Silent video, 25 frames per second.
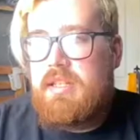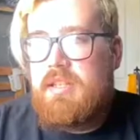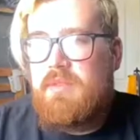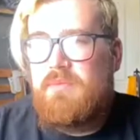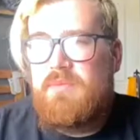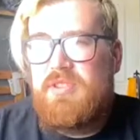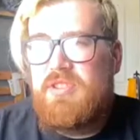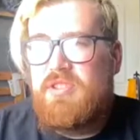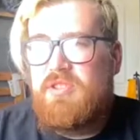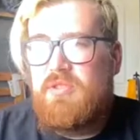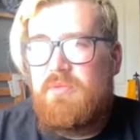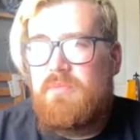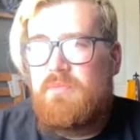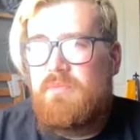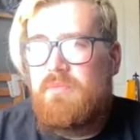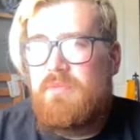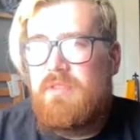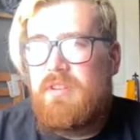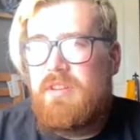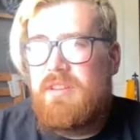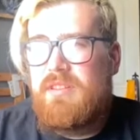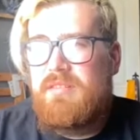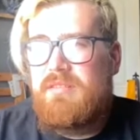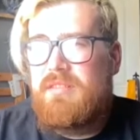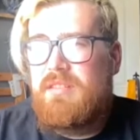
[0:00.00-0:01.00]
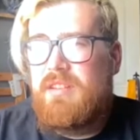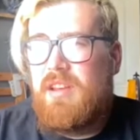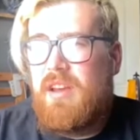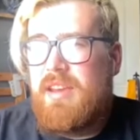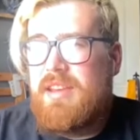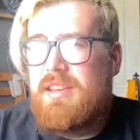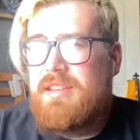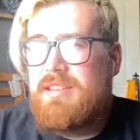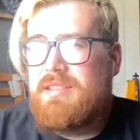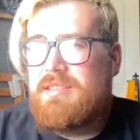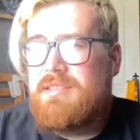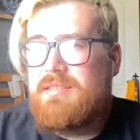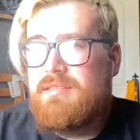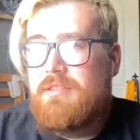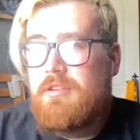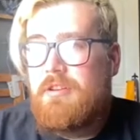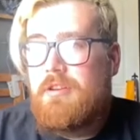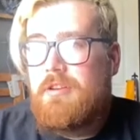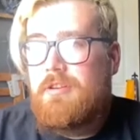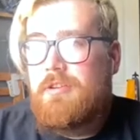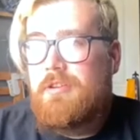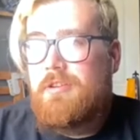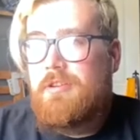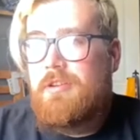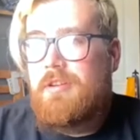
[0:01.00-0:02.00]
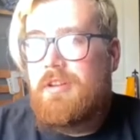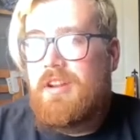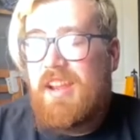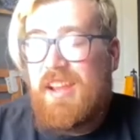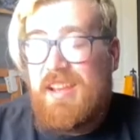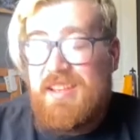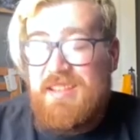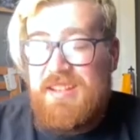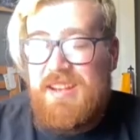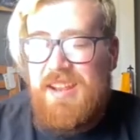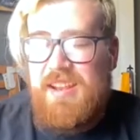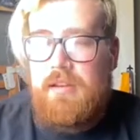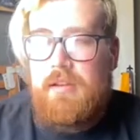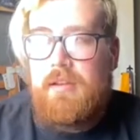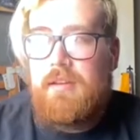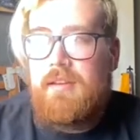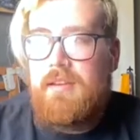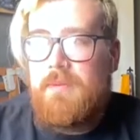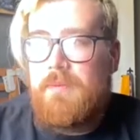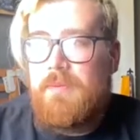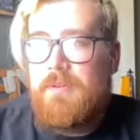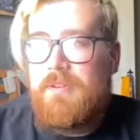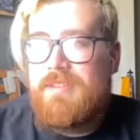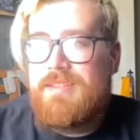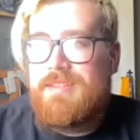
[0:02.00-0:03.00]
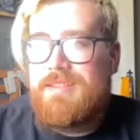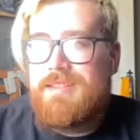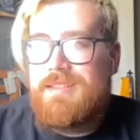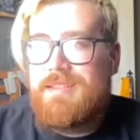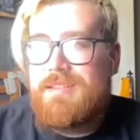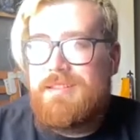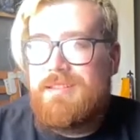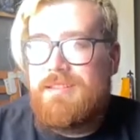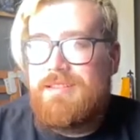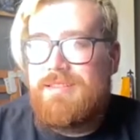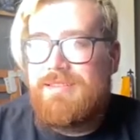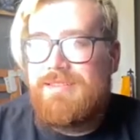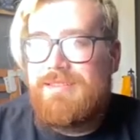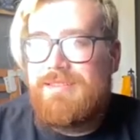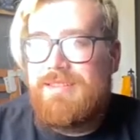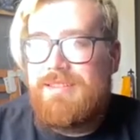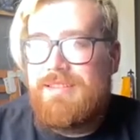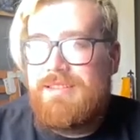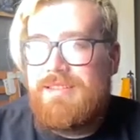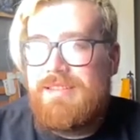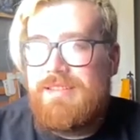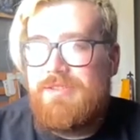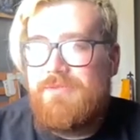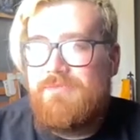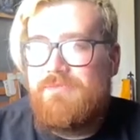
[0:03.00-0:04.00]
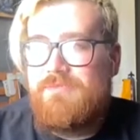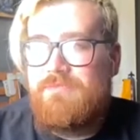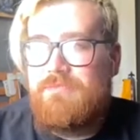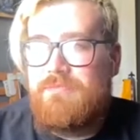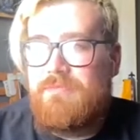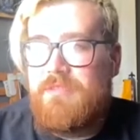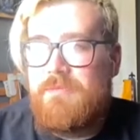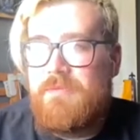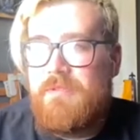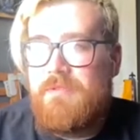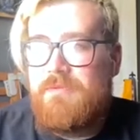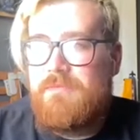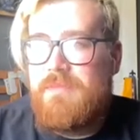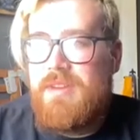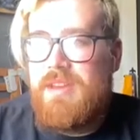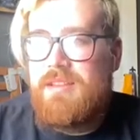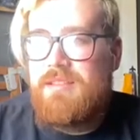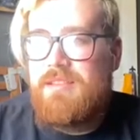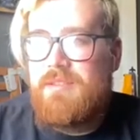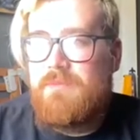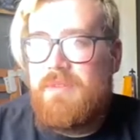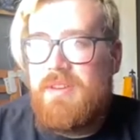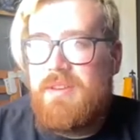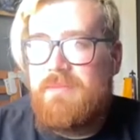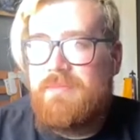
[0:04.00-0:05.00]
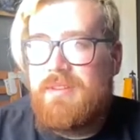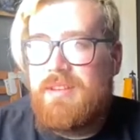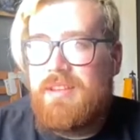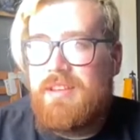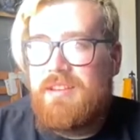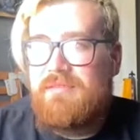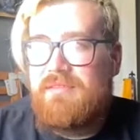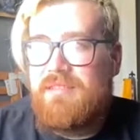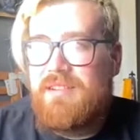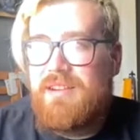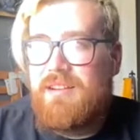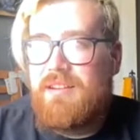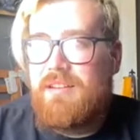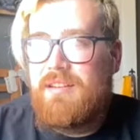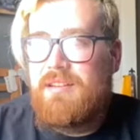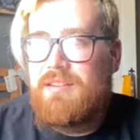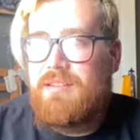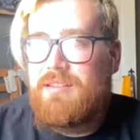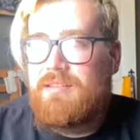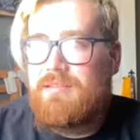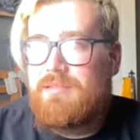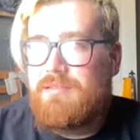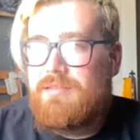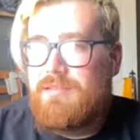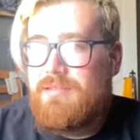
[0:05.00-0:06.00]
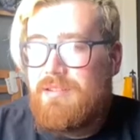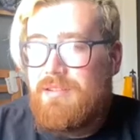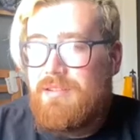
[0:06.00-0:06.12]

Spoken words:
there was something nice. Like I said, not nice, but it's something about meeting the people that you really like. And